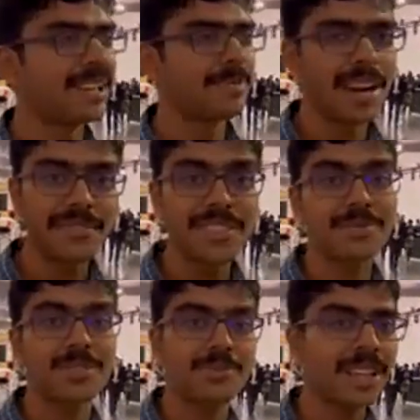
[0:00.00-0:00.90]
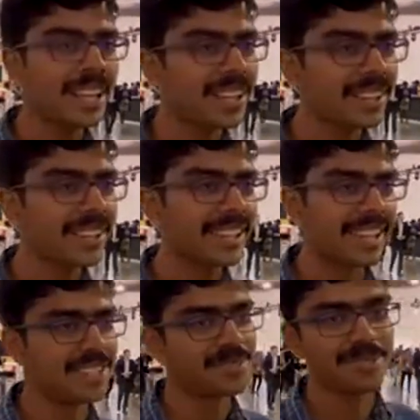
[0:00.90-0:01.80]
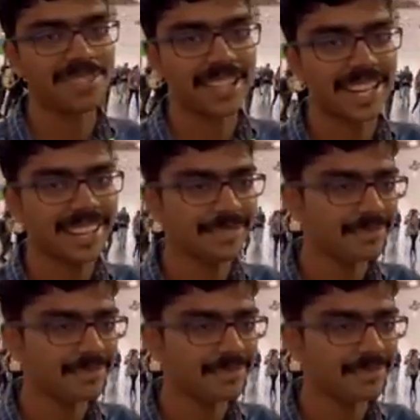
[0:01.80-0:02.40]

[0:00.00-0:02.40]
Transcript: Breakfast was really good, lunch was like